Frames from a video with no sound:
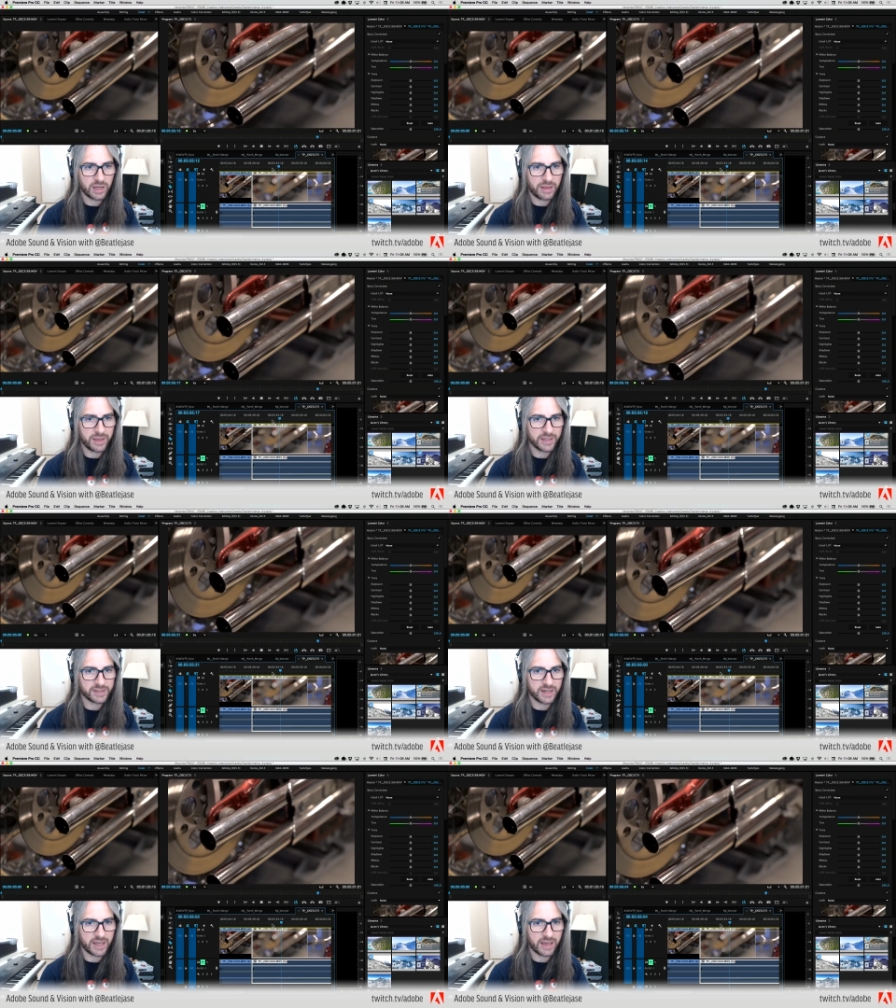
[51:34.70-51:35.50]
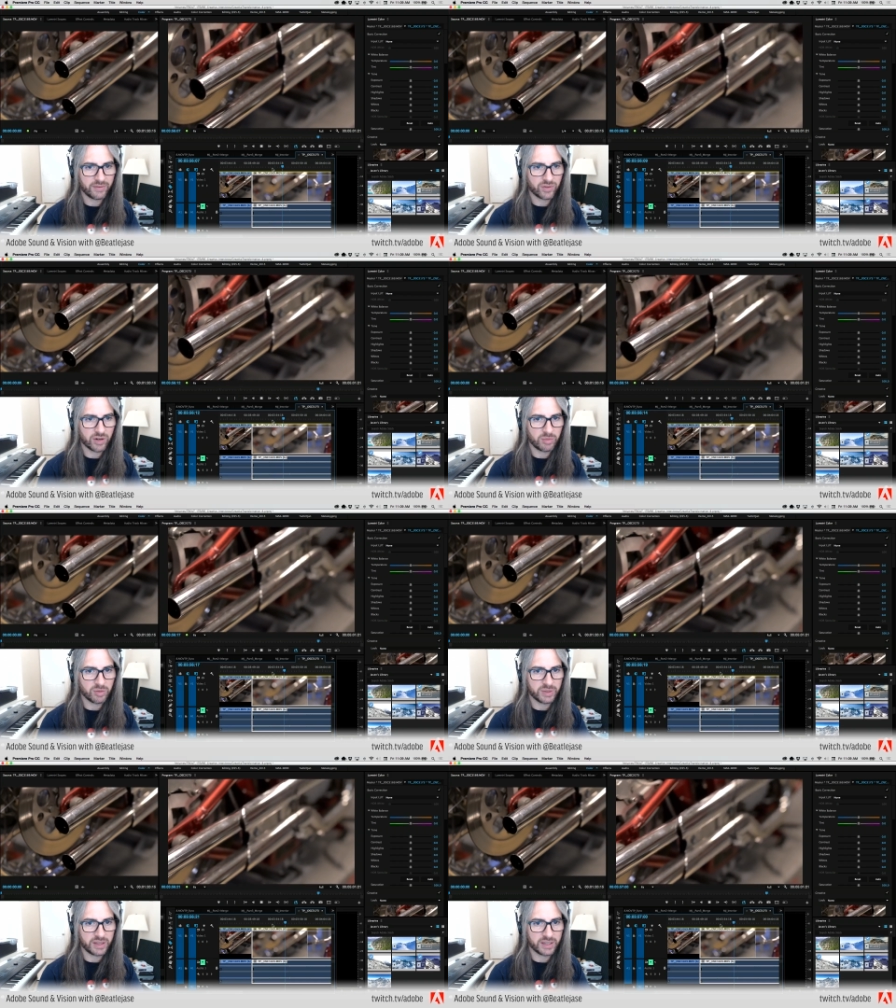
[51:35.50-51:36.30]
I think it's going to have
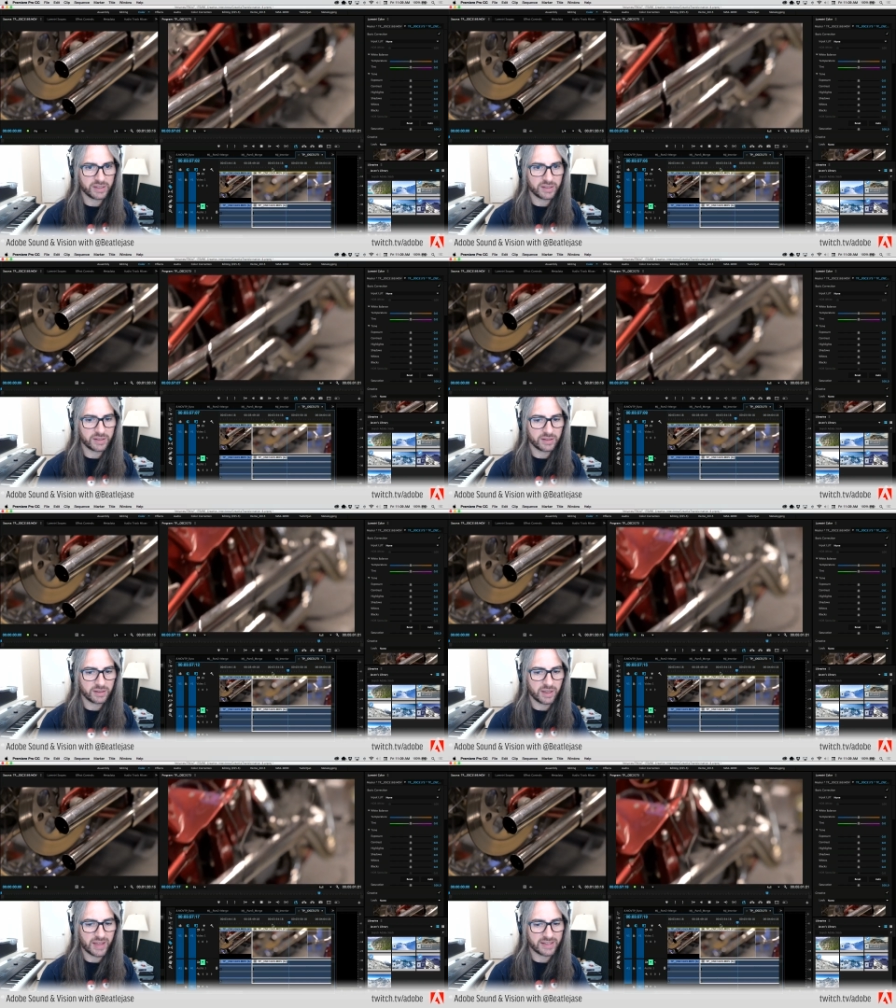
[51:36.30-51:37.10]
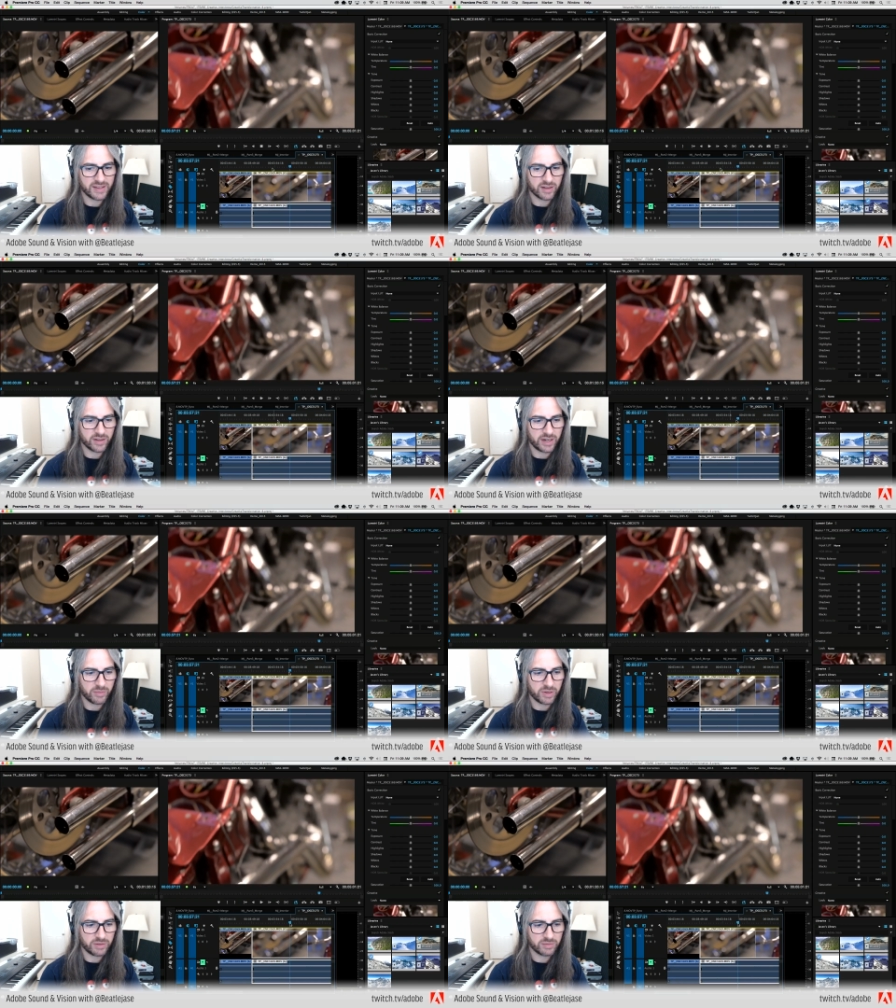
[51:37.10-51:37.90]
trouble with this, and that's not good
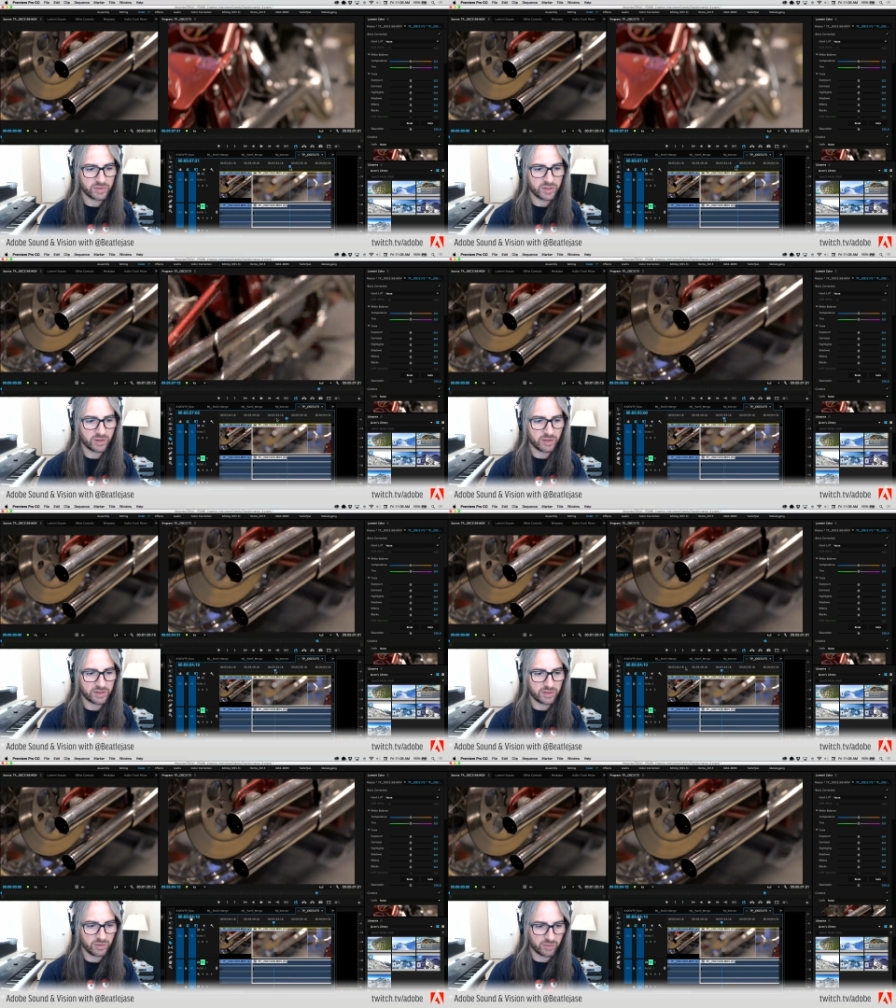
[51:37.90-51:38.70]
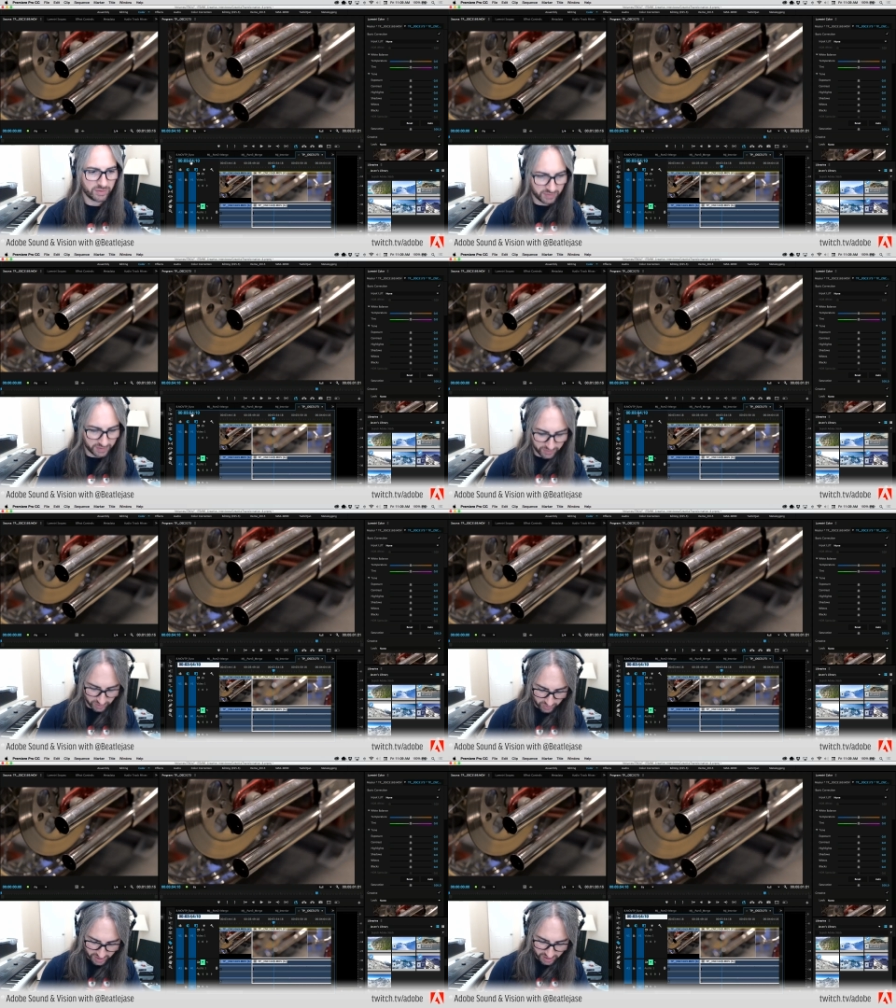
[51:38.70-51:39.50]
anyway. So let's do
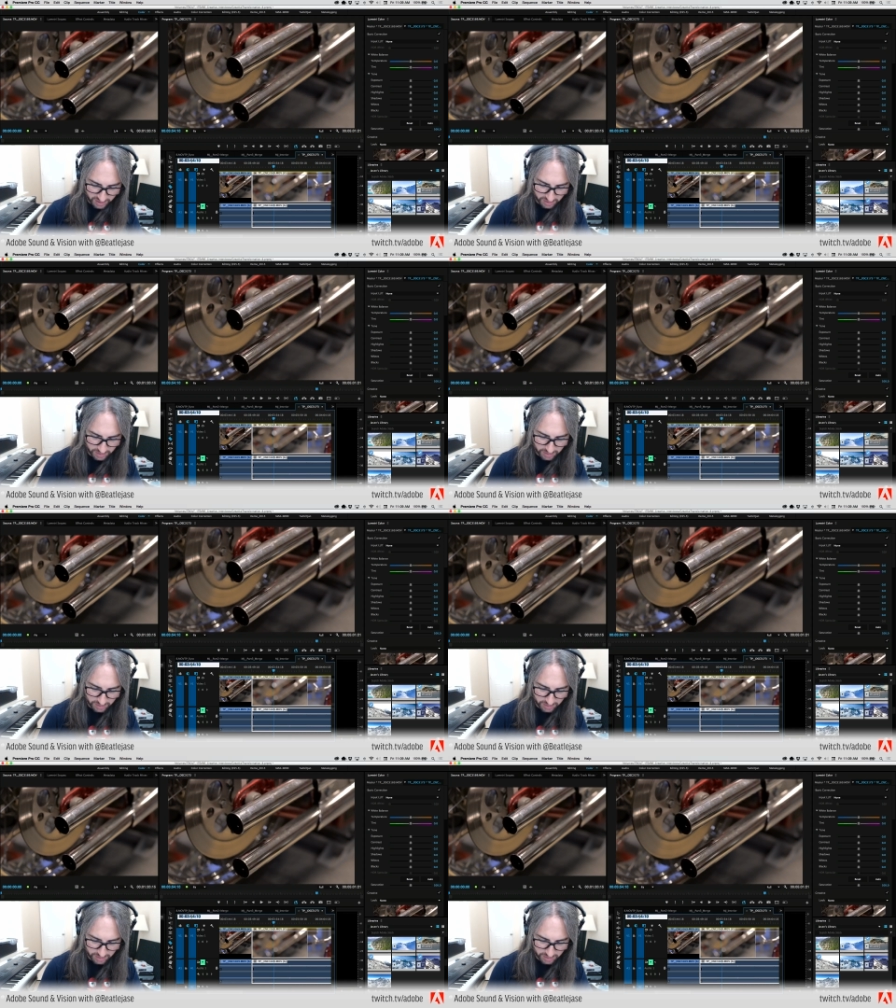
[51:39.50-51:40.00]
354.20.